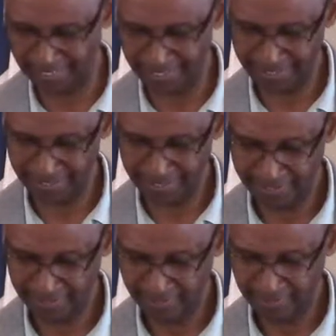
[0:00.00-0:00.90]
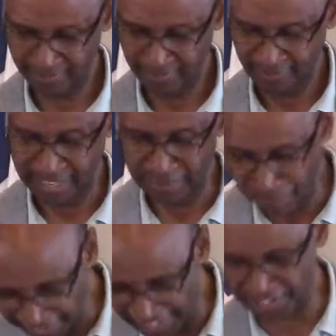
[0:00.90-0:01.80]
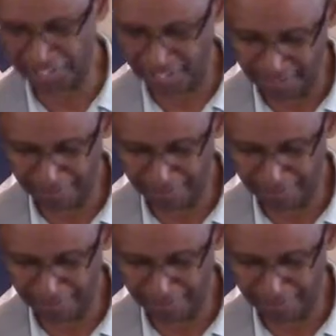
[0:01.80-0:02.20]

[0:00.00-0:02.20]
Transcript: yes, in place of.